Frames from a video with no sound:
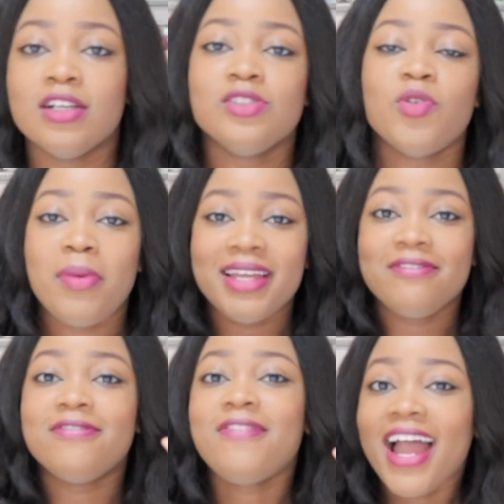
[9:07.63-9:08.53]
So my
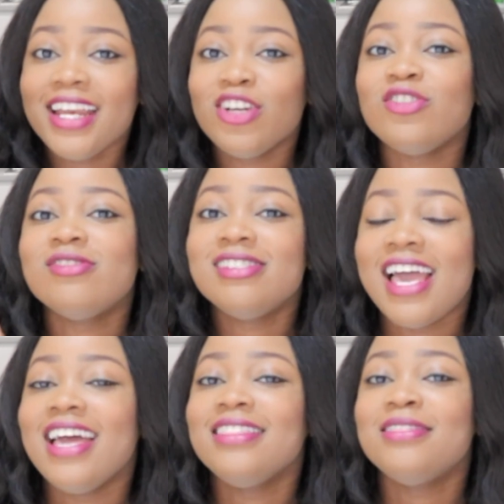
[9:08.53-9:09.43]
final
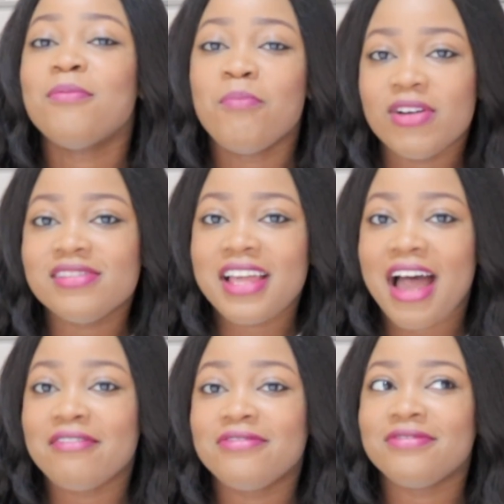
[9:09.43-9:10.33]
10th
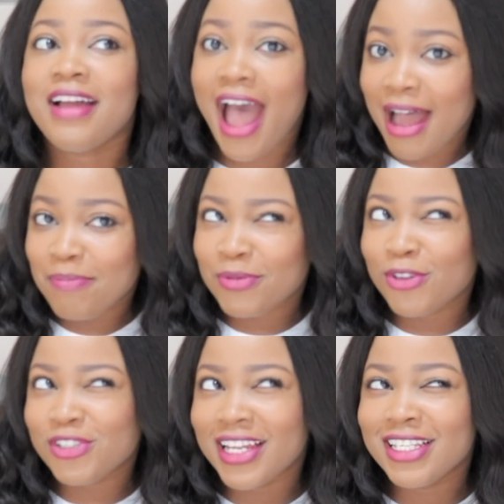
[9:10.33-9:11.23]
must-have app, or
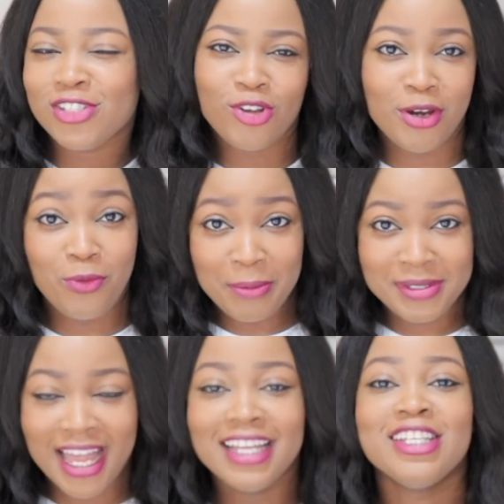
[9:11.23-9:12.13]
should I say, sorry,
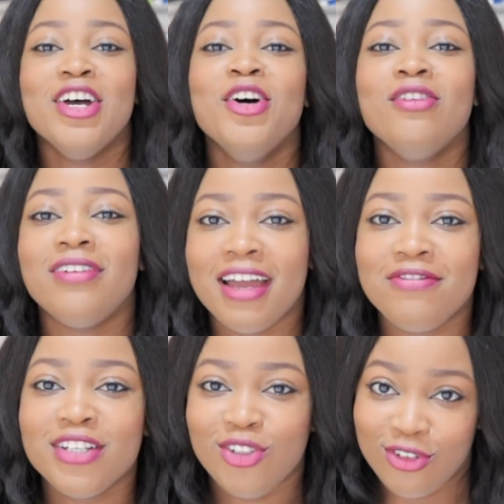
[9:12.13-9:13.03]
website for
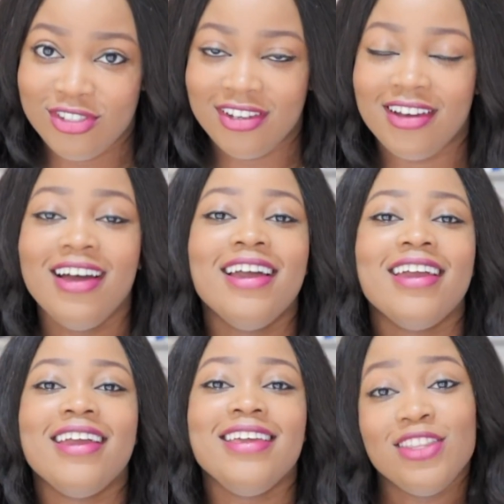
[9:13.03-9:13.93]
every doctor
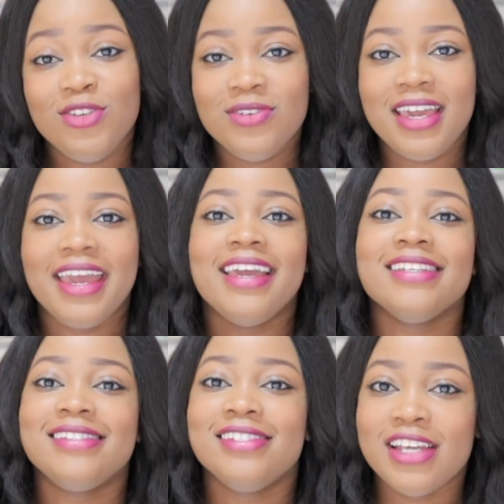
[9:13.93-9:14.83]
in the UK
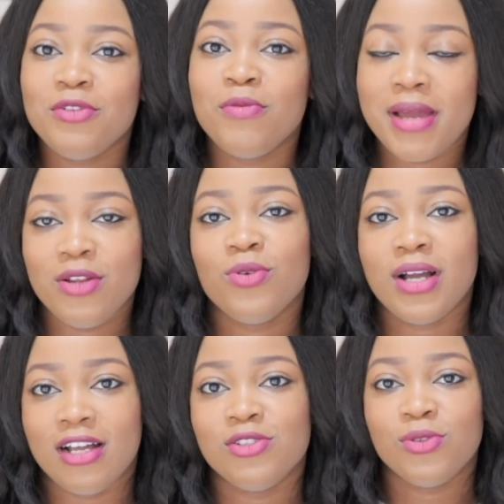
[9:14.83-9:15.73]
is the General Medical
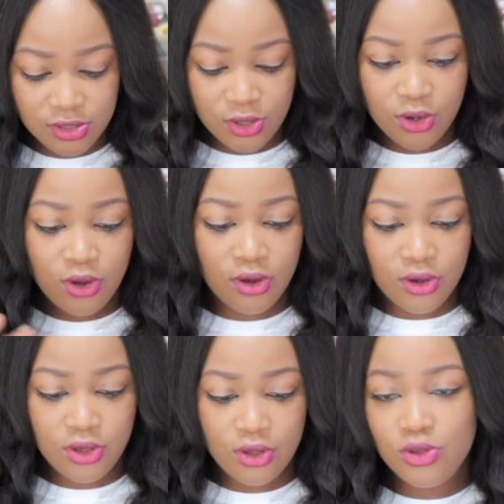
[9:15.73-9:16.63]
Council.
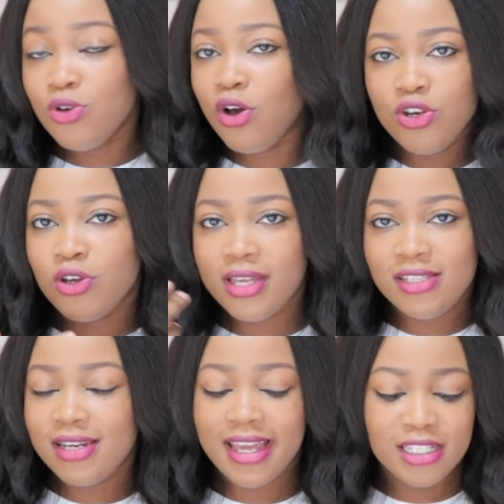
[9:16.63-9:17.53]
So you go on your
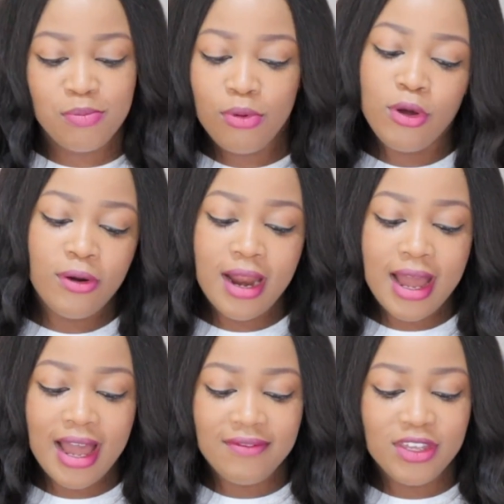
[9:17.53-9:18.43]
Internet Explorer
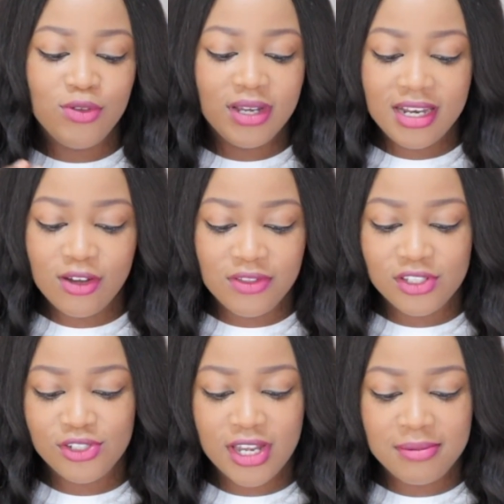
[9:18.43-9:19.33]
and then you click on the
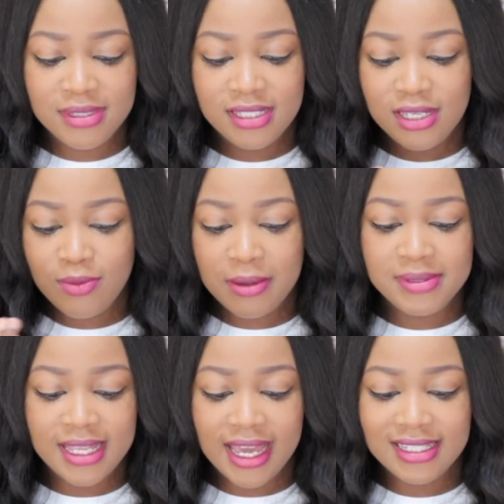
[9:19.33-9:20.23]
GMC
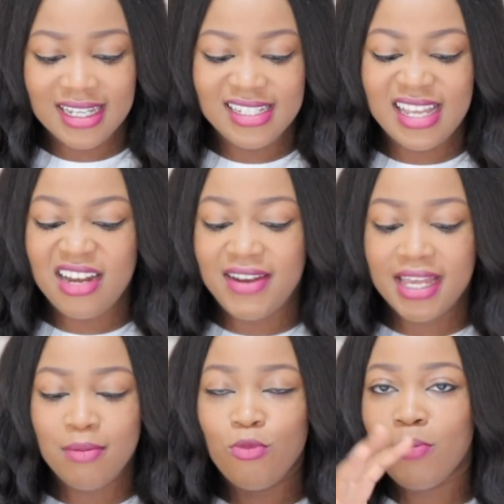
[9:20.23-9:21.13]
website, and it's kind of
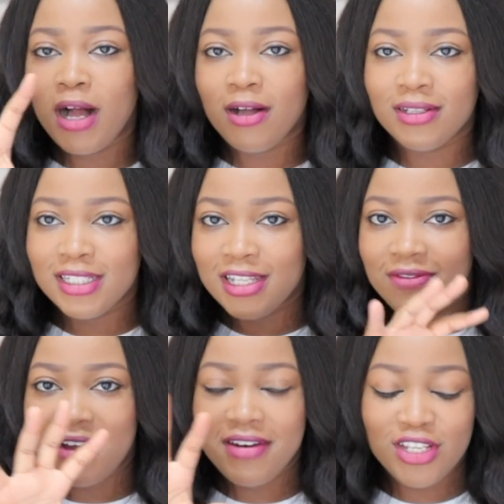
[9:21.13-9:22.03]
like a mobile, they've
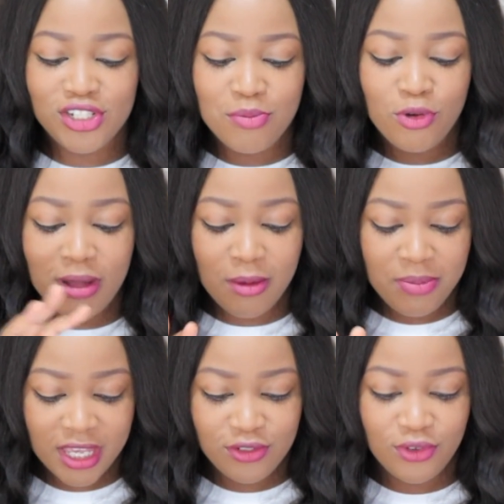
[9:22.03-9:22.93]
arranged a mobile
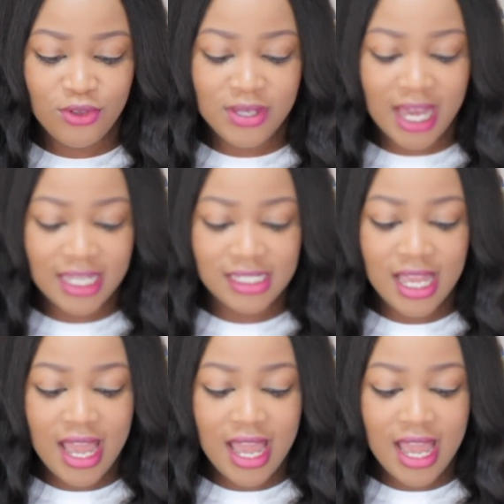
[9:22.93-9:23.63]
page for you guys.